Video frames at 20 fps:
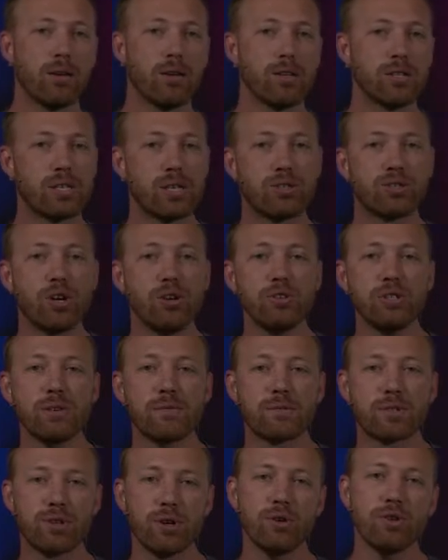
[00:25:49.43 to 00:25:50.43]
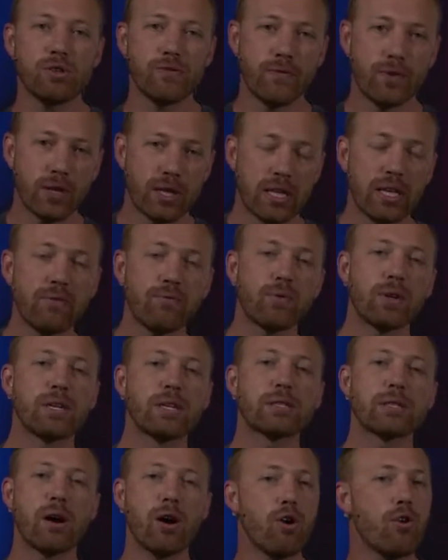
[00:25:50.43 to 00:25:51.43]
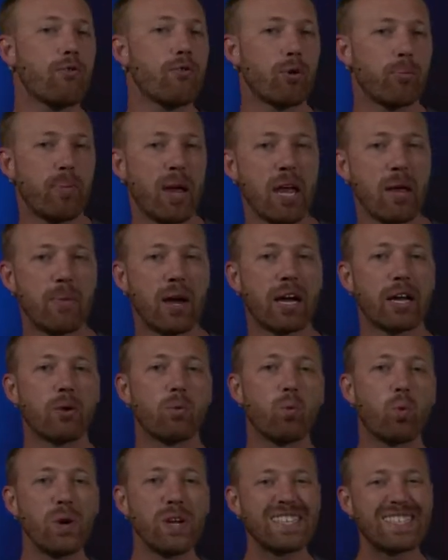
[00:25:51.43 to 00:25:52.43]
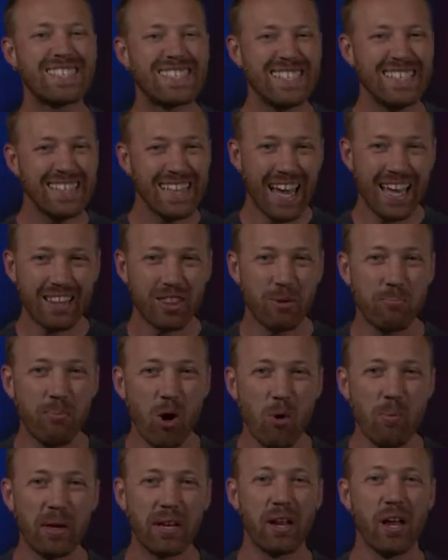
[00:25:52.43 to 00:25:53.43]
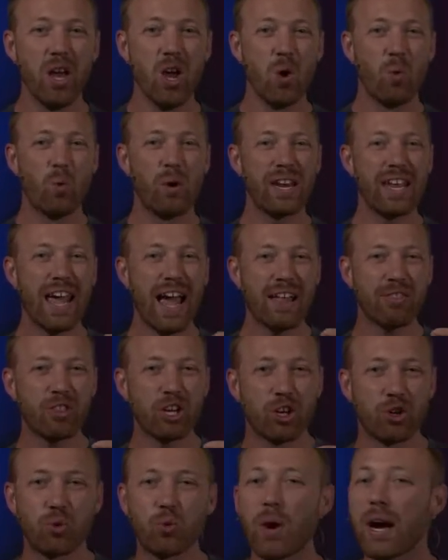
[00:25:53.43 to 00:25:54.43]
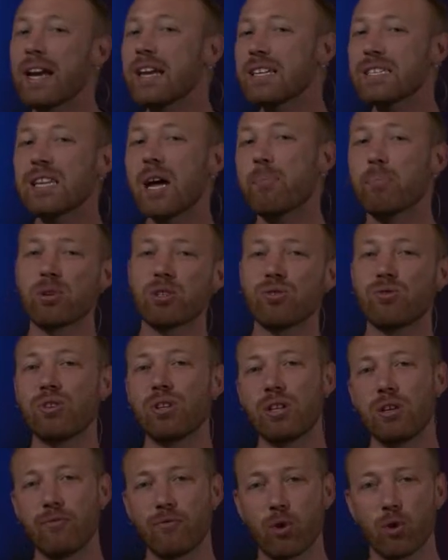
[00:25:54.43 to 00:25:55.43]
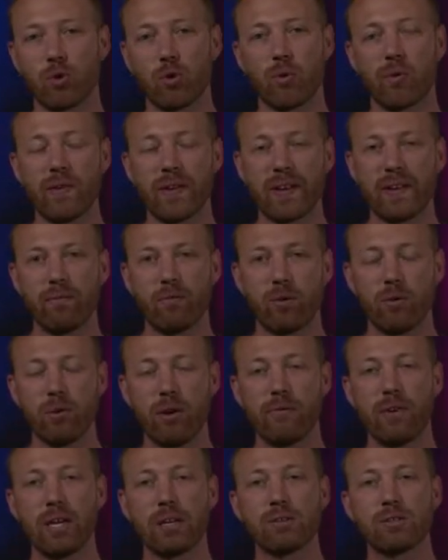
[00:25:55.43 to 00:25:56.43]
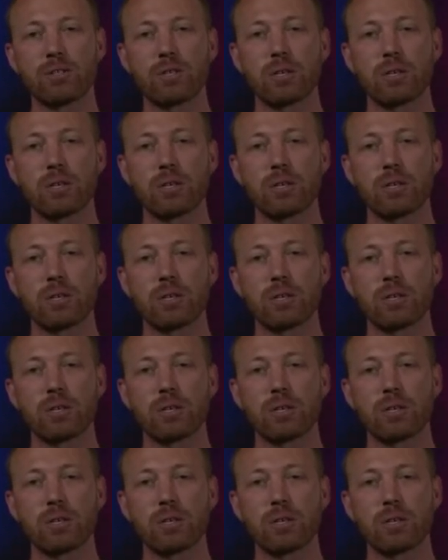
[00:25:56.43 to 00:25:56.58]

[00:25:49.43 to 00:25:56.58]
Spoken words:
See, Joseph chose forgiveness over payback, and we see that in the moment when he had the greatest opportunity for revenge.